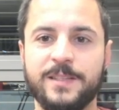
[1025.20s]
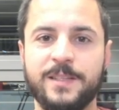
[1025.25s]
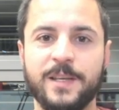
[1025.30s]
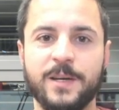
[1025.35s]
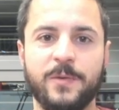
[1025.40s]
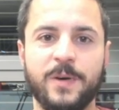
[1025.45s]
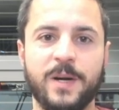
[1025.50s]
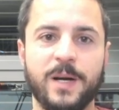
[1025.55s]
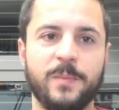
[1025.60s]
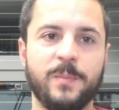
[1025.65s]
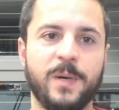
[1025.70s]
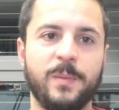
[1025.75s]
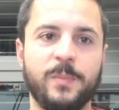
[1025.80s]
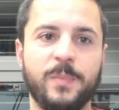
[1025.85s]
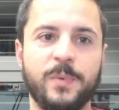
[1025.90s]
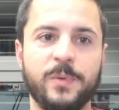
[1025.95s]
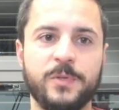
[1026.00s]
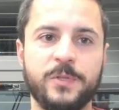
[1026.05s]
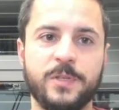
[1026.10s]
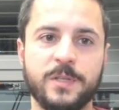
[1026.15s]
It's the Alarm
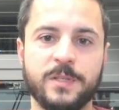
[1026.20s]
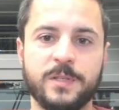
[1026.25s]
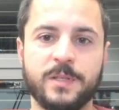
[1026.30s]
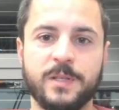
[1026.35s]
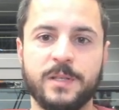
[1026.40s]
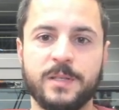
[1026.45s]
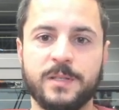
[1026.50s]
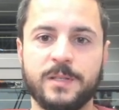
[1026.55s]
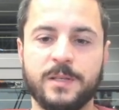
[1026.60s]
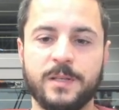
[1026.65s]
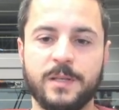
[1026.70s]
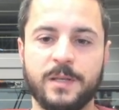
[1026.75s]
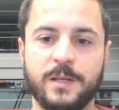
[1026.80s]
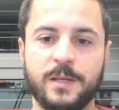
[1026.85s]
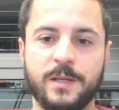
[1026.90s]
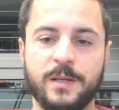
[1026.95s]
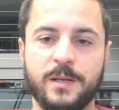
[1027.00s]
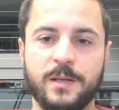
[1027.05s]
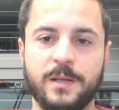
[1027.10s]
app, just as